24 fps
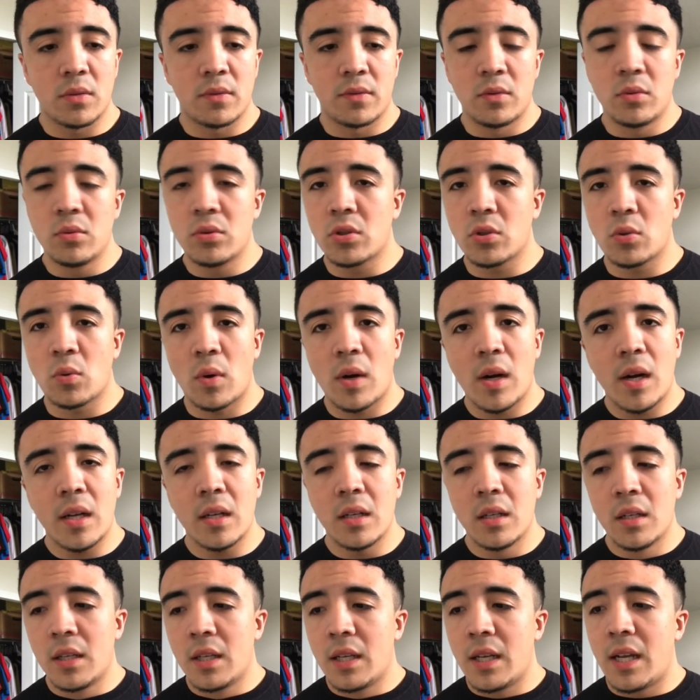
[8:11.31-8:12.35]
you squat,
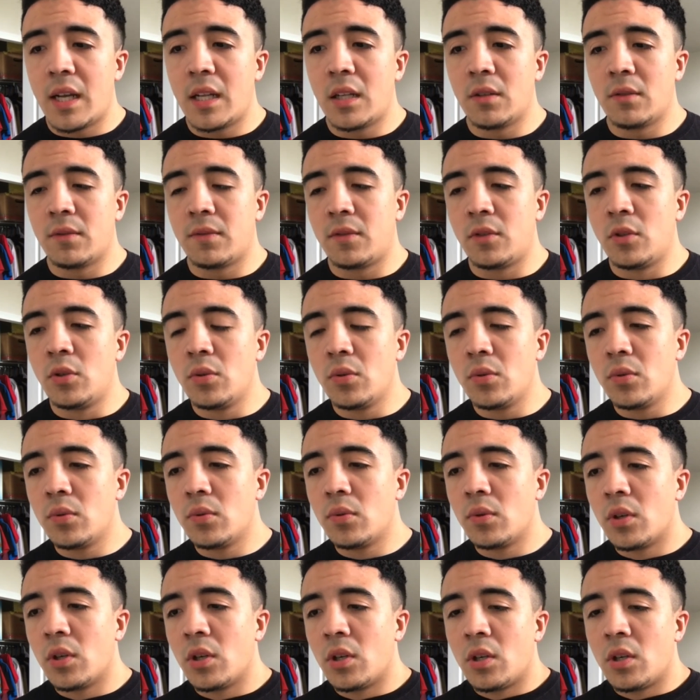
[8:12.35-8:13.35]
and if you